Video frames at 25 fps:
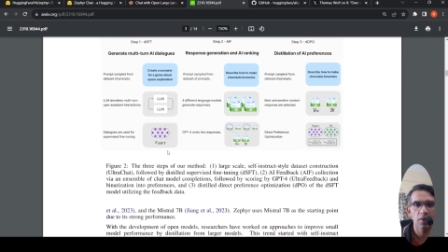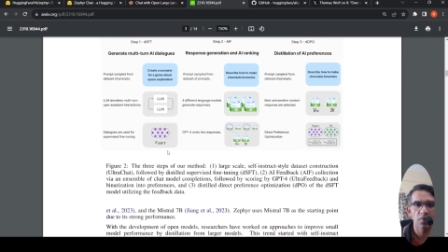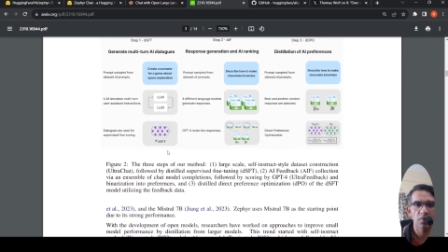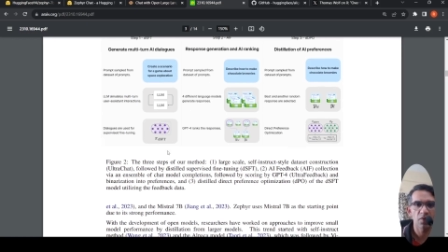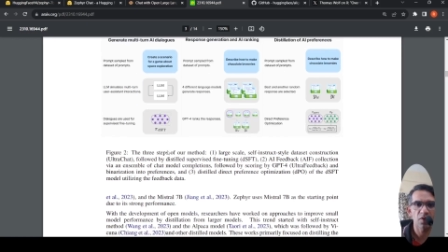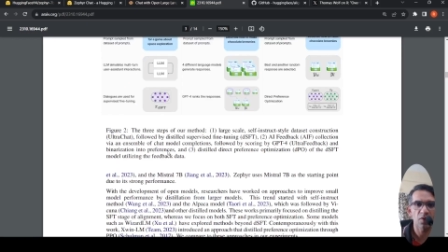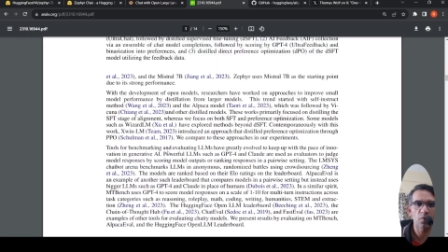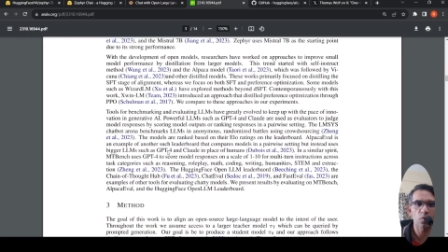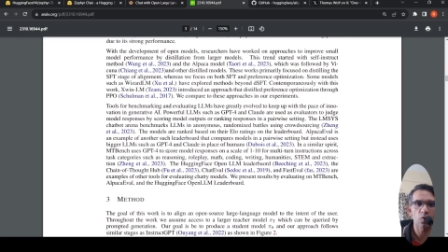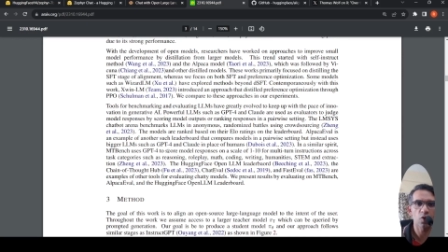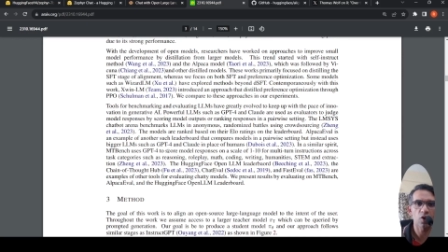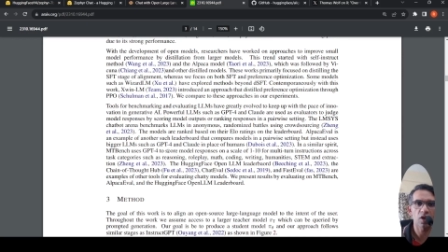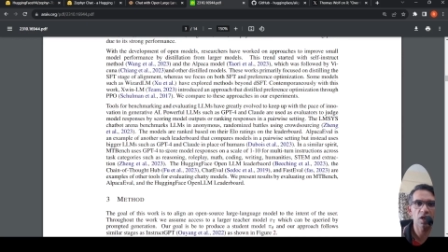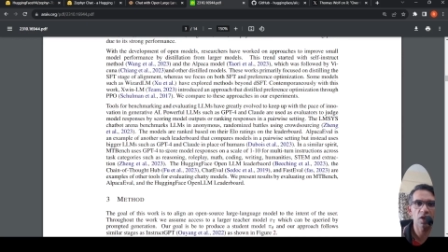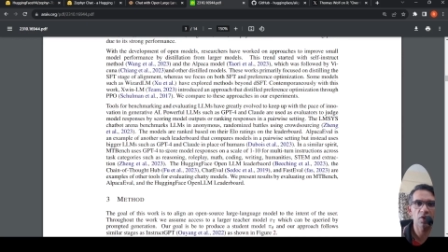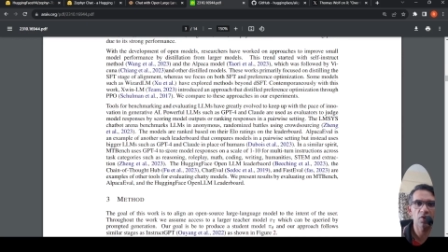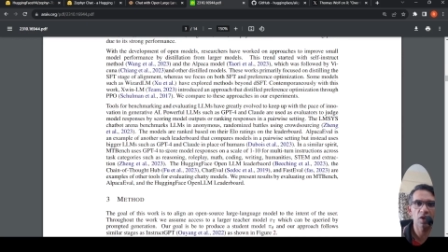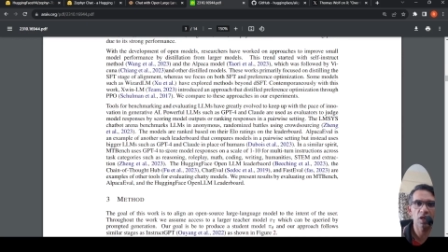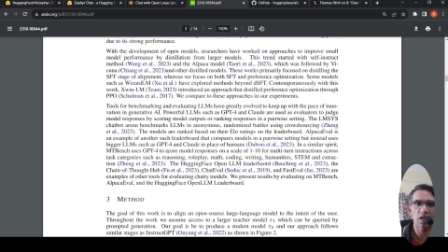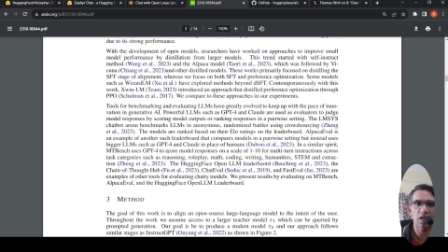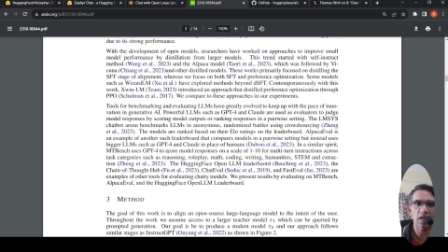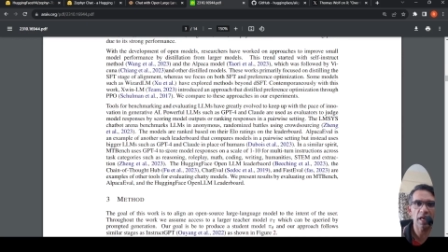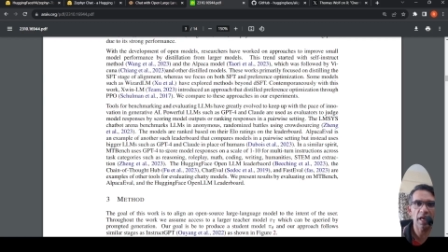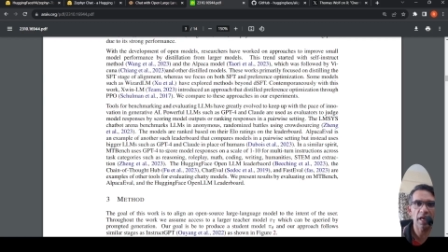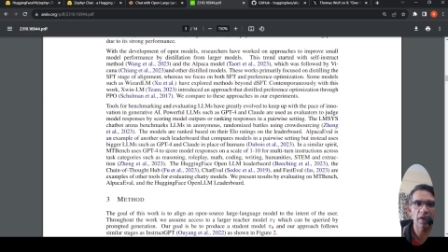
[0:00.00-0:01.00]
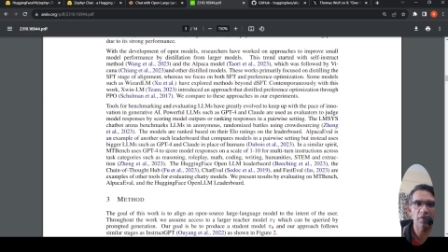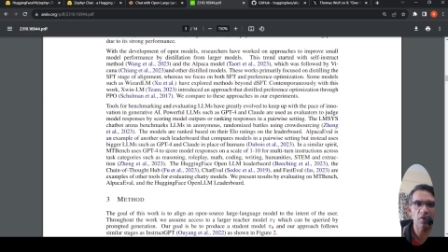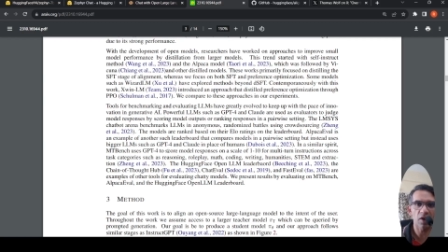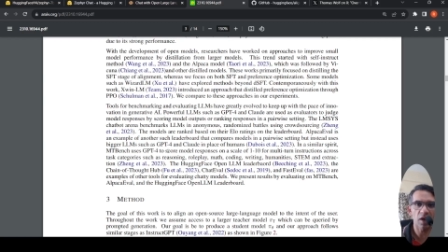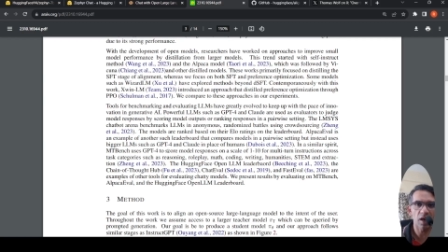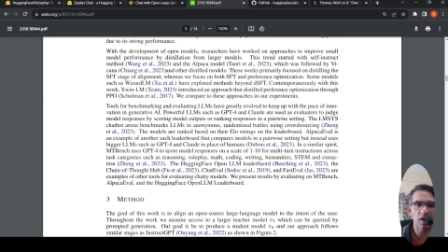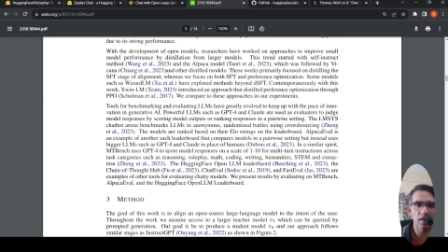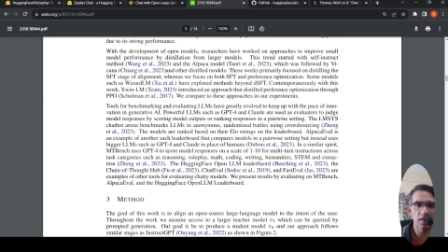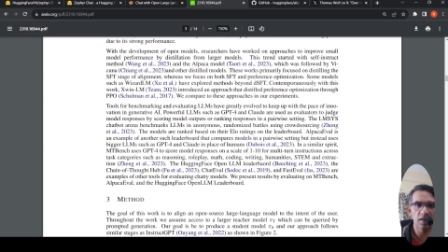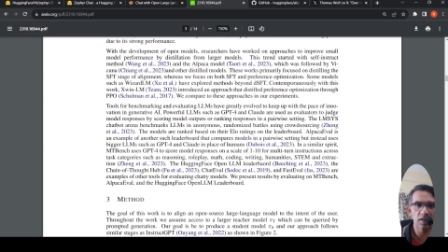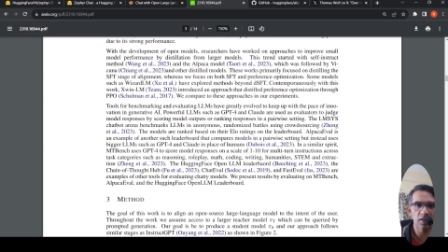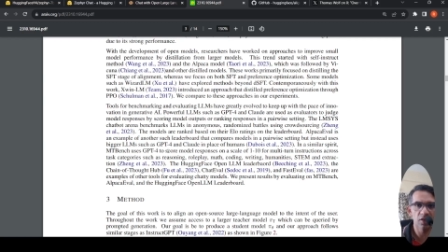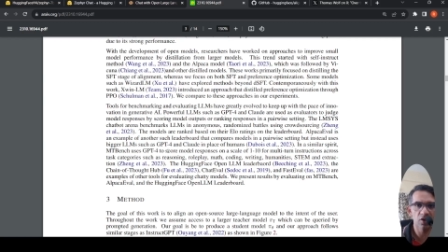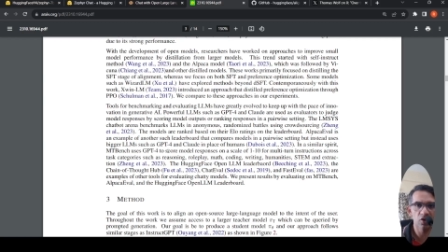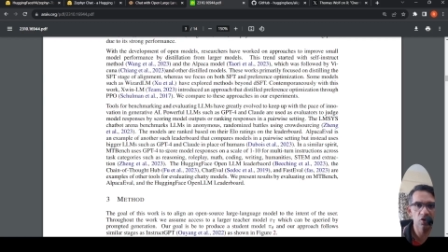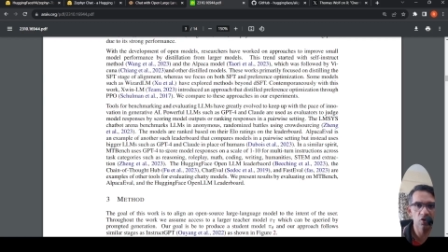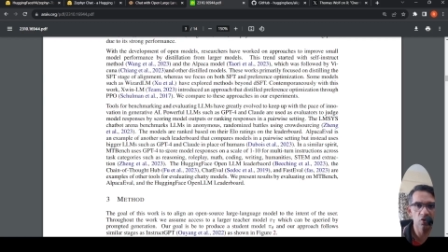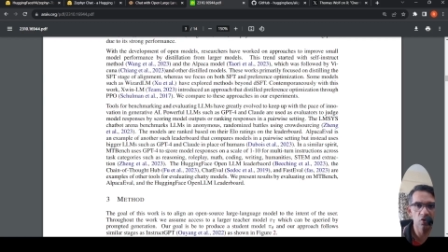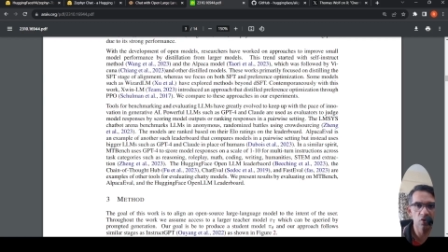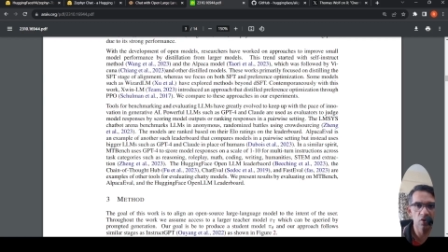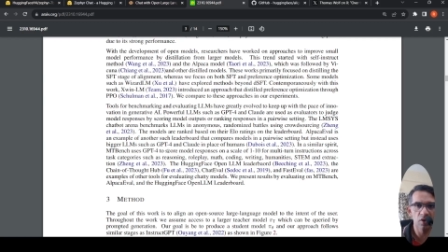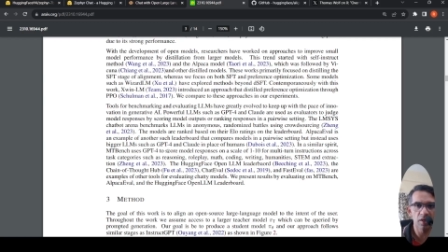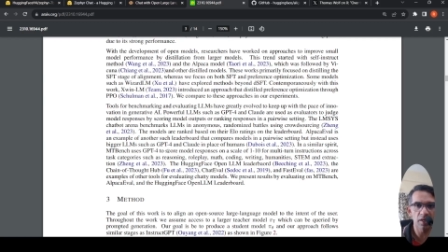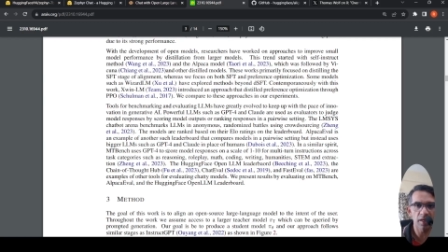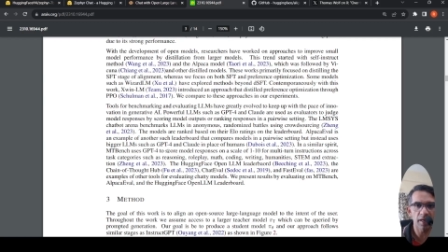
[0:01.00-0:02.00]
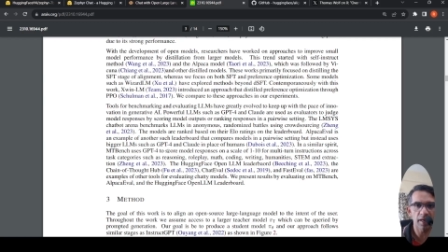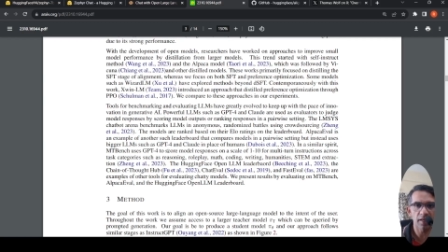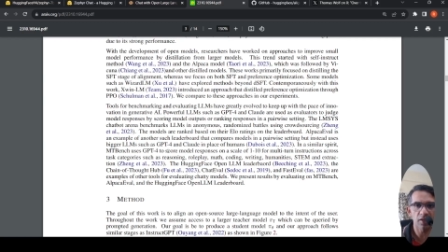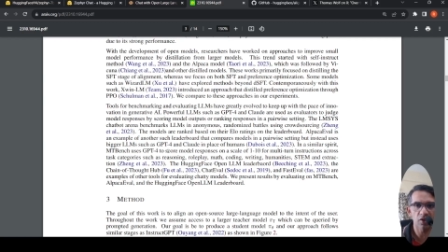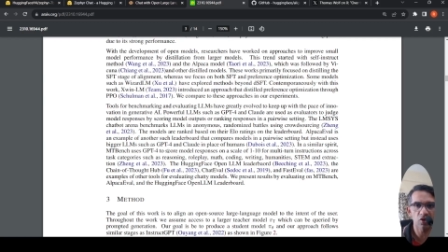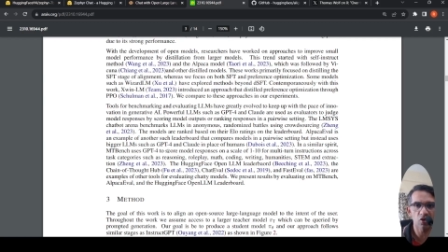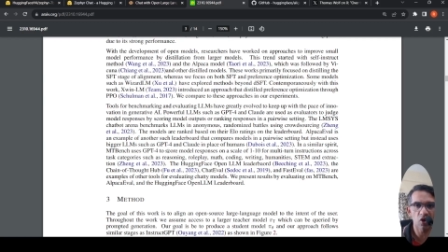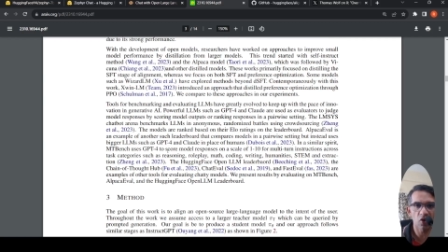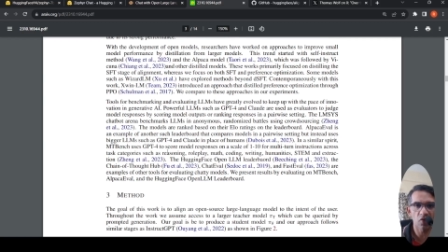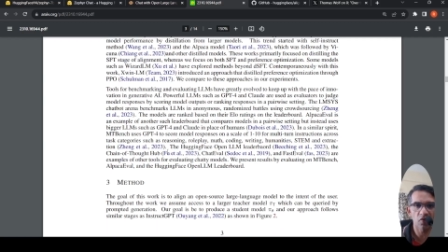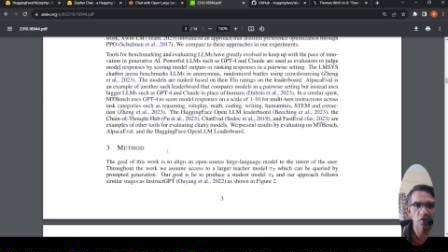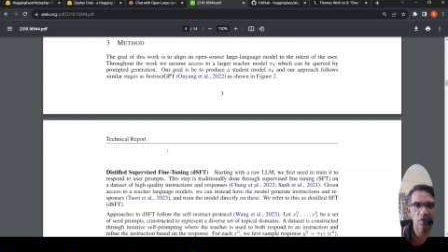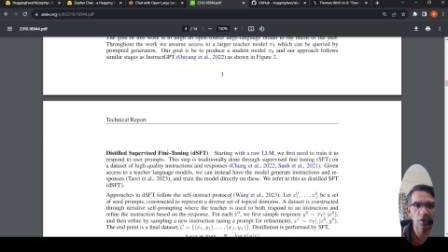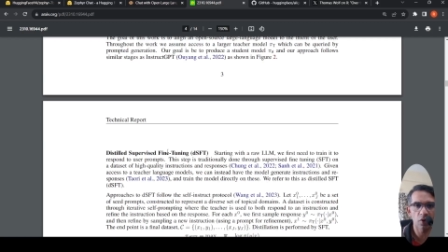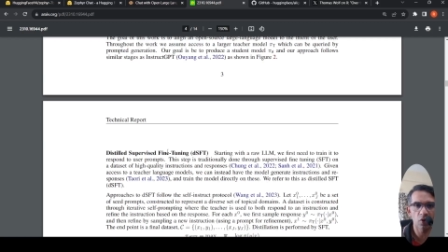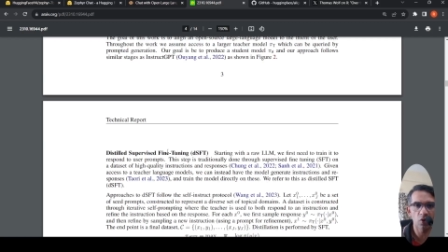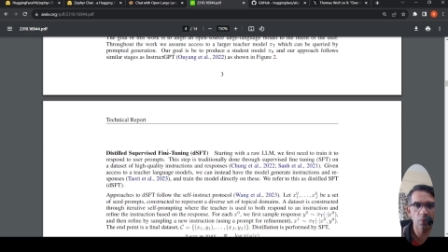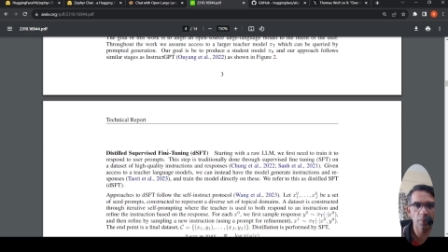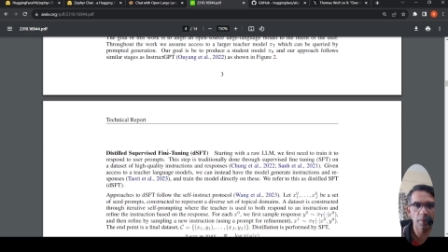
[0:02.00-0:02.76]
From whatever I've understood as of now,